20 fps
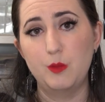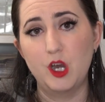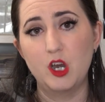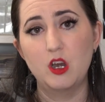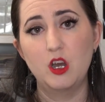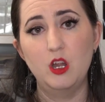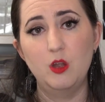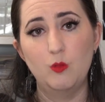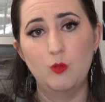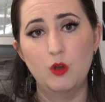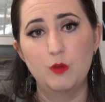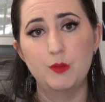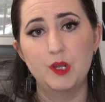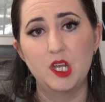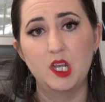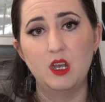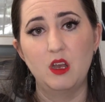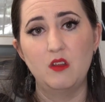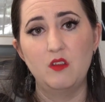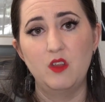marry a
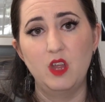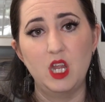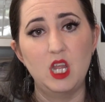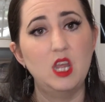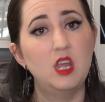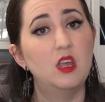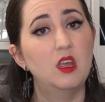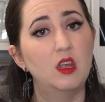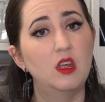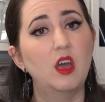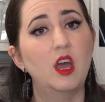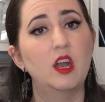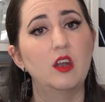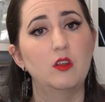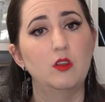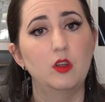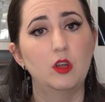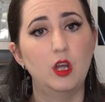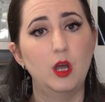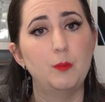woman that he can kind
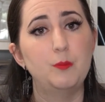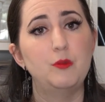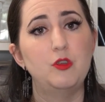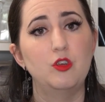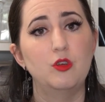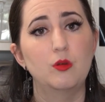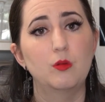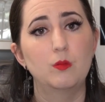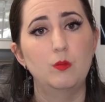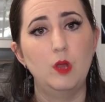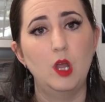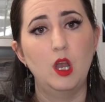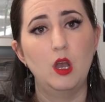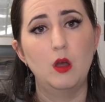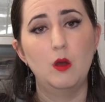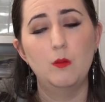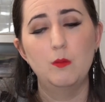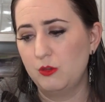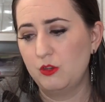of look up to, you know?